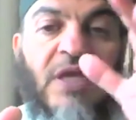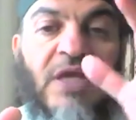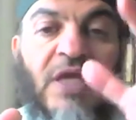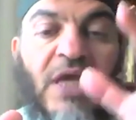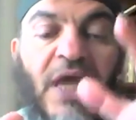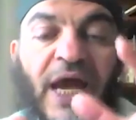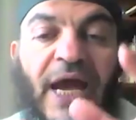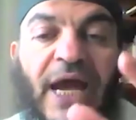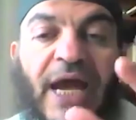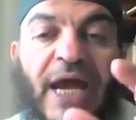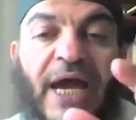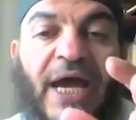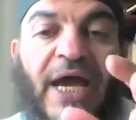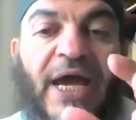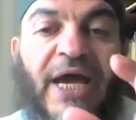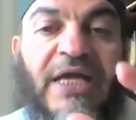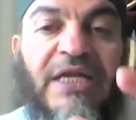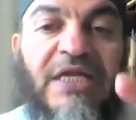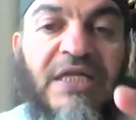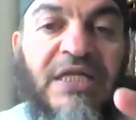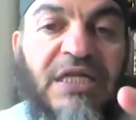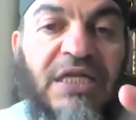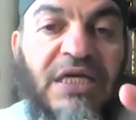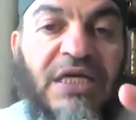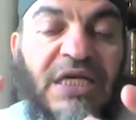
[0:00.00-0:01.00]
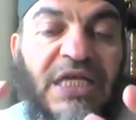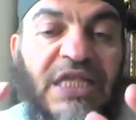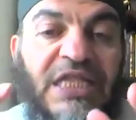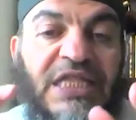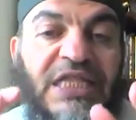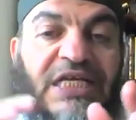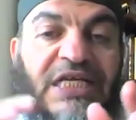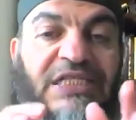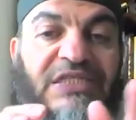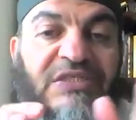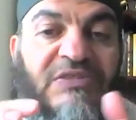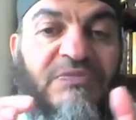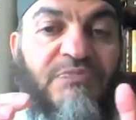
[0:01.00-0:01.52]
and
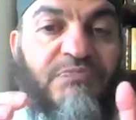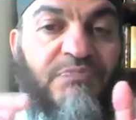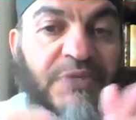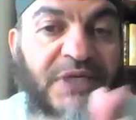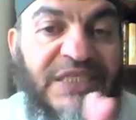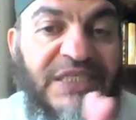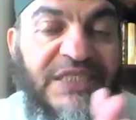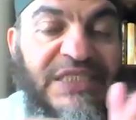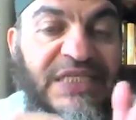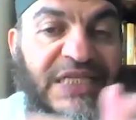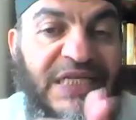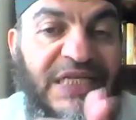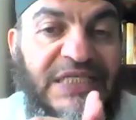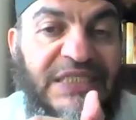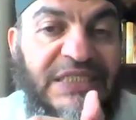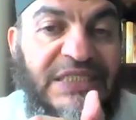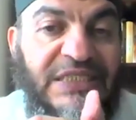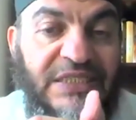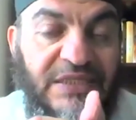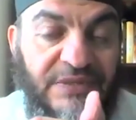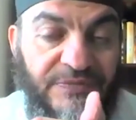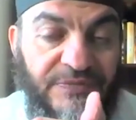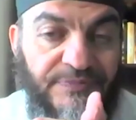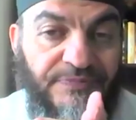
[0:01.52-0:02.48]
this business